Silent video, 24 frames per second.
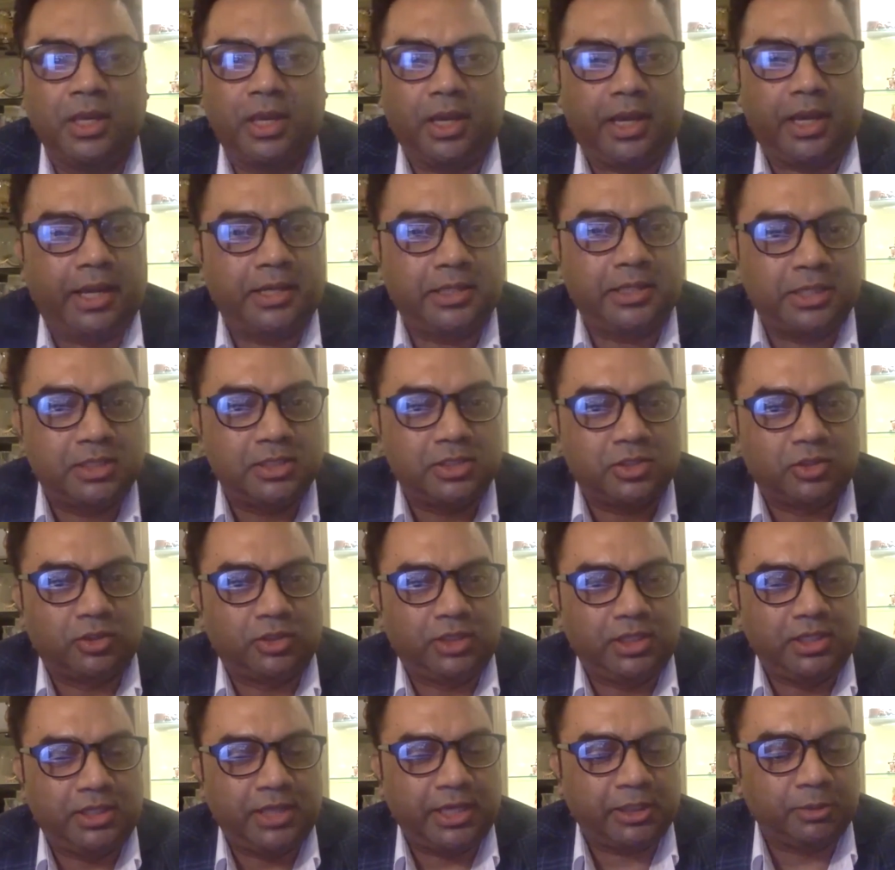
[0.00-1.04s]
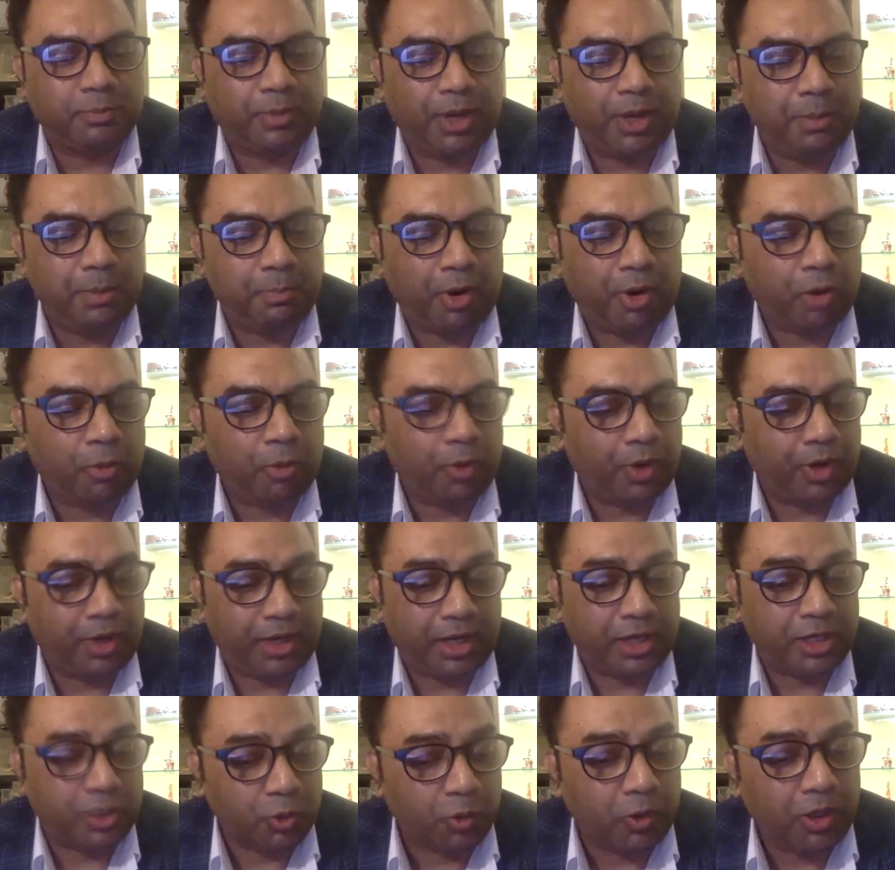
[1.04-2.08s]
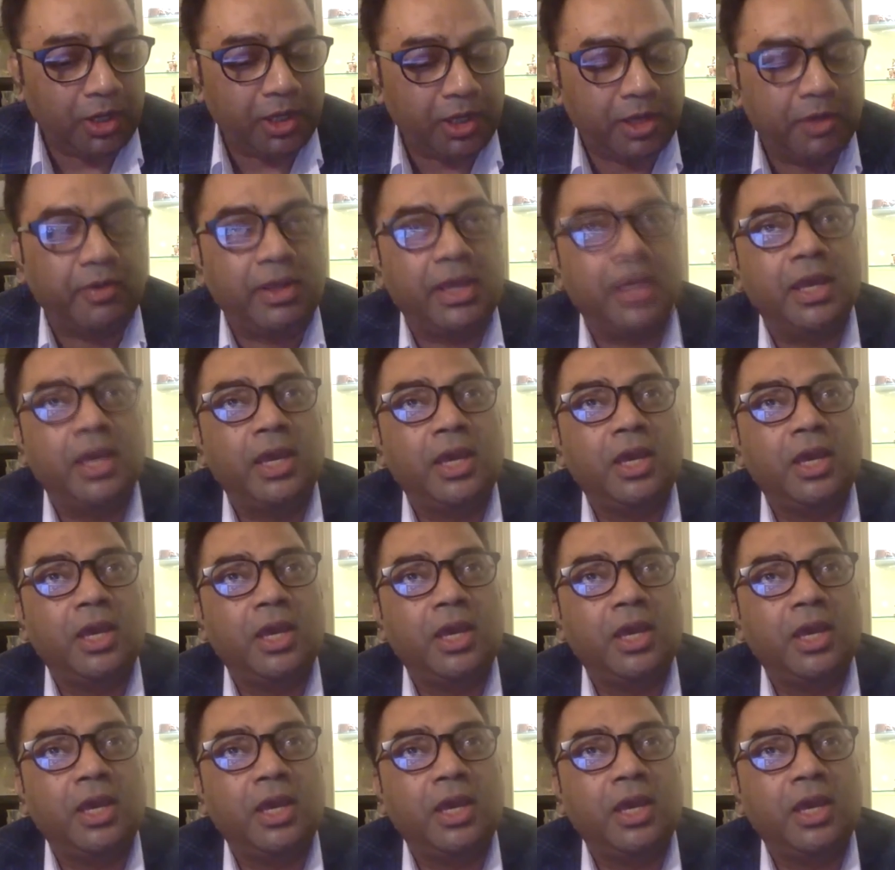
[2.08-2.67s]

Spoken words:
And so the death by PowerPoint, I totally agree.